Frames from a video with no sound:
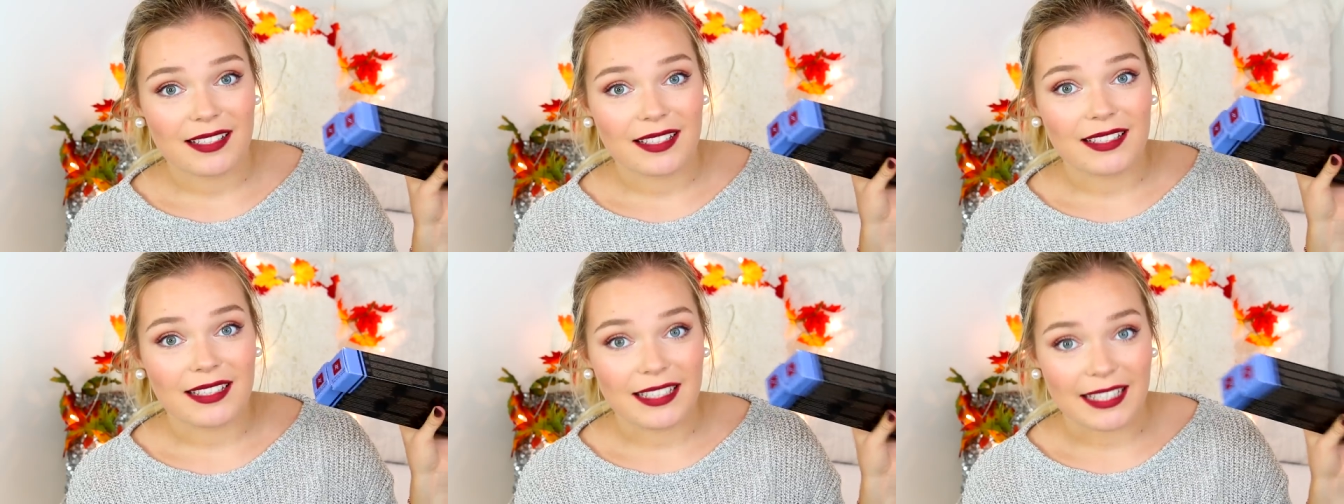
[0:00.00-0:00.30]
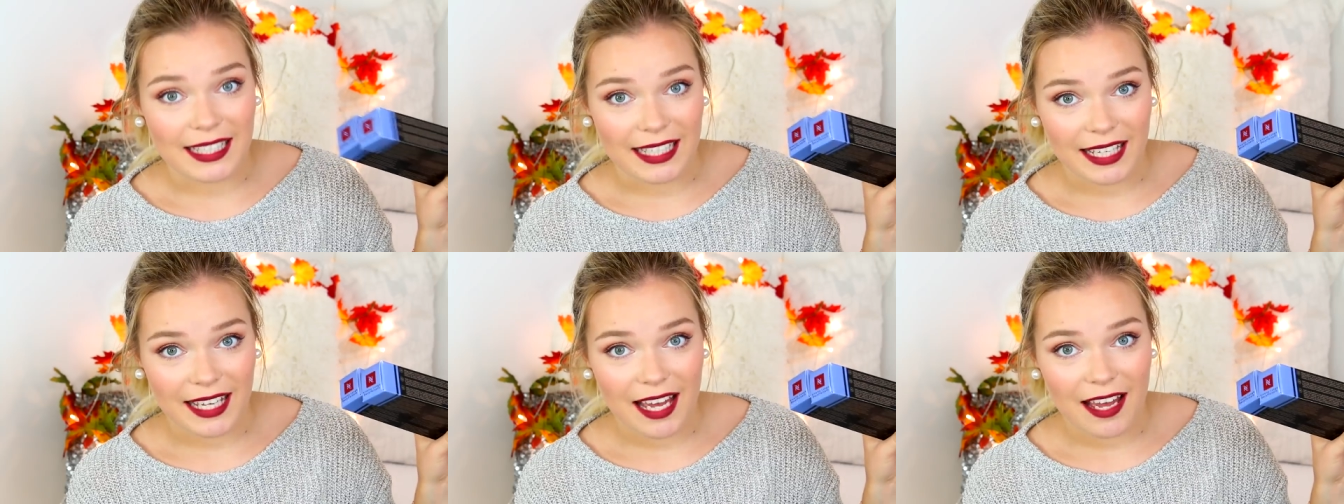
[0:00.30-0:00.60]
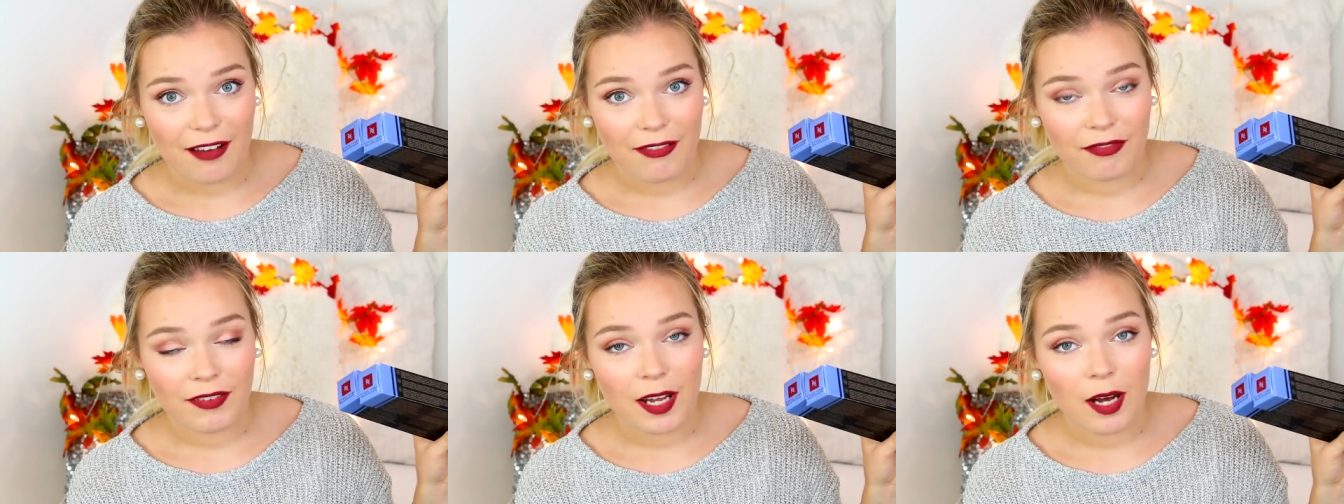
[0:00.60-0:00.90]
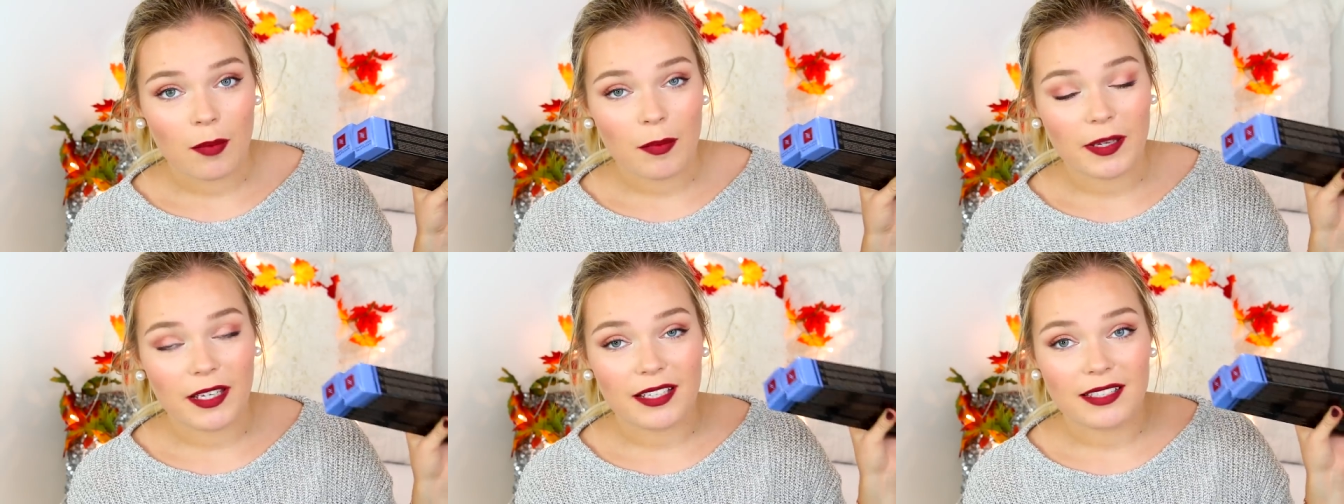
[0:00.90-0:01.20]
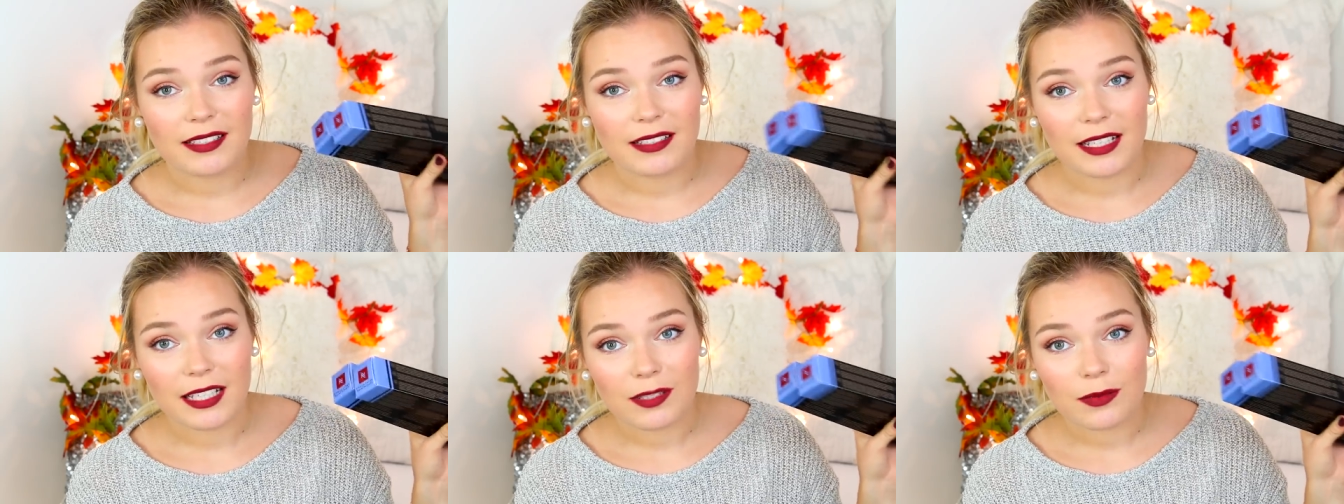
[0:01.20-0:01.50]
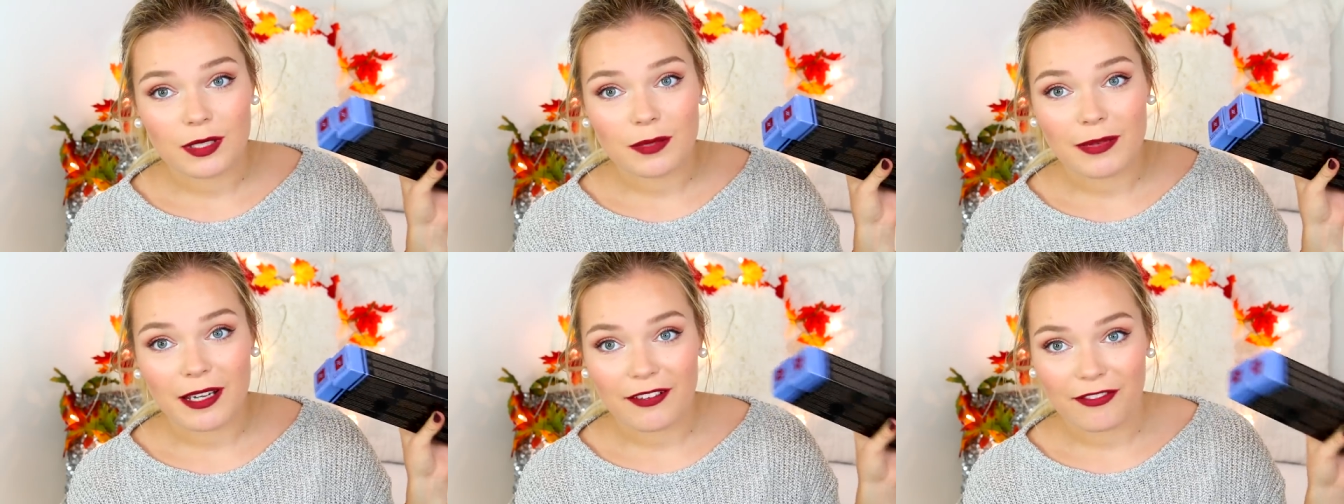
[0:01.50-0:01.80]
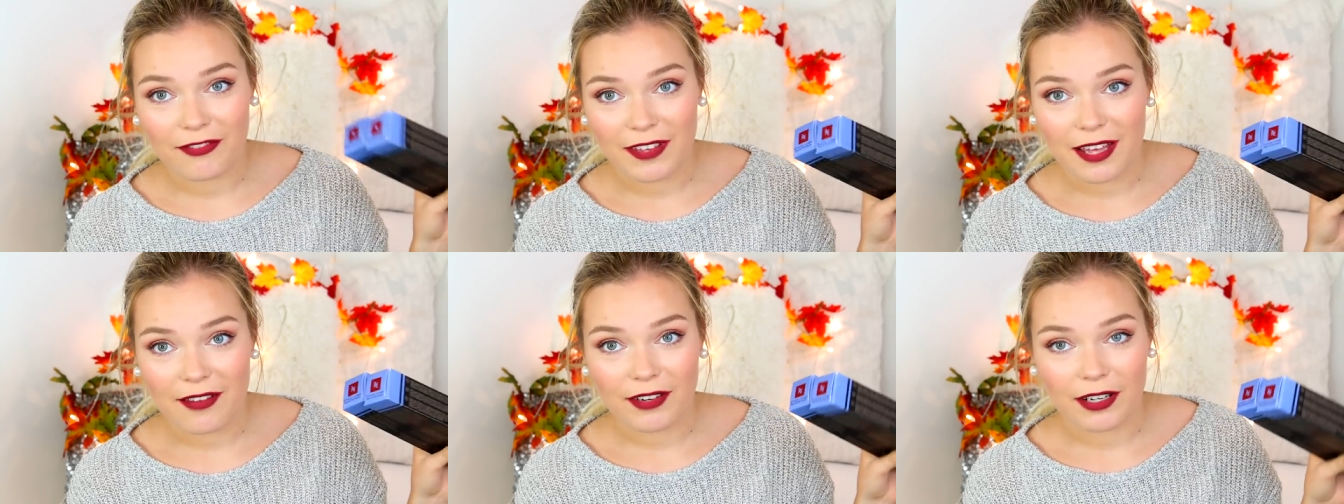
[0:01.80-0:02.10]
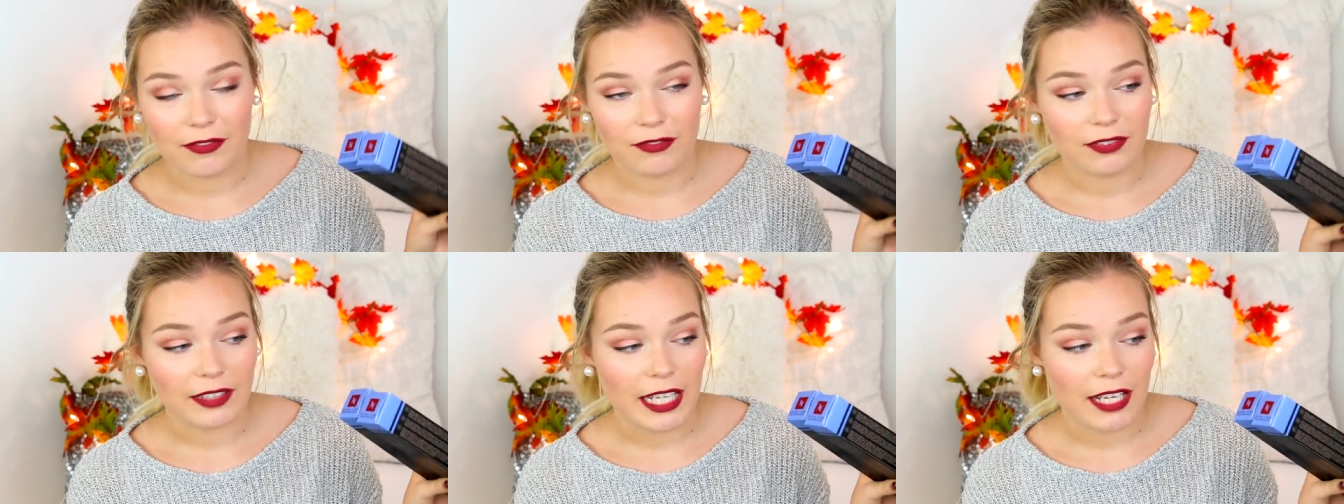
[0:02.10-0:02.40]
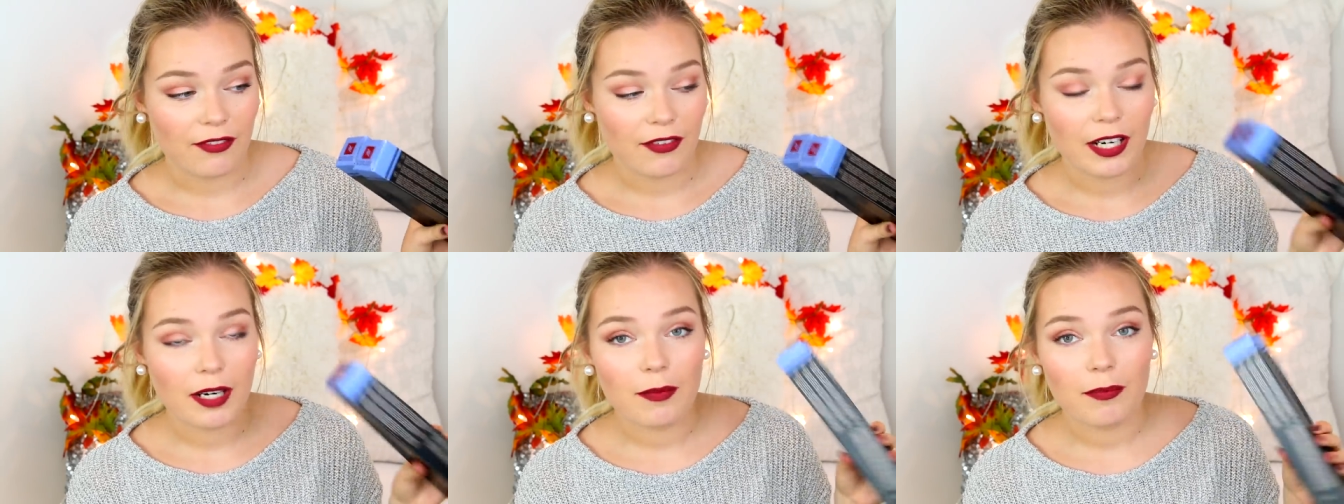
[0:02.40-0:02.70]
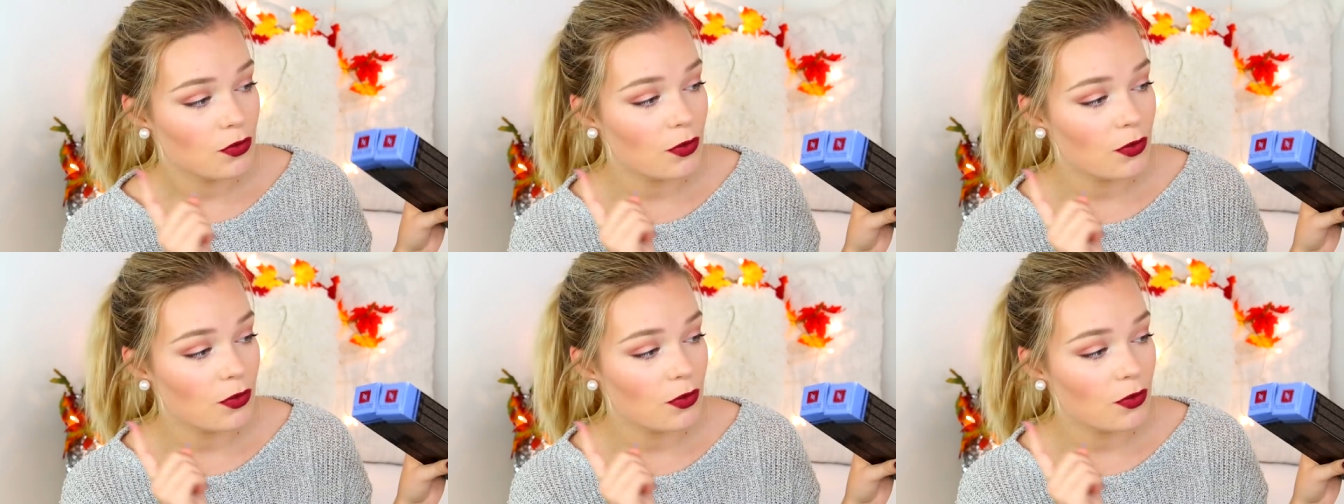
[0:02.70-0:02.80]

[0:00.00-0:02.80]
in decaf now because this was my favorite flavor.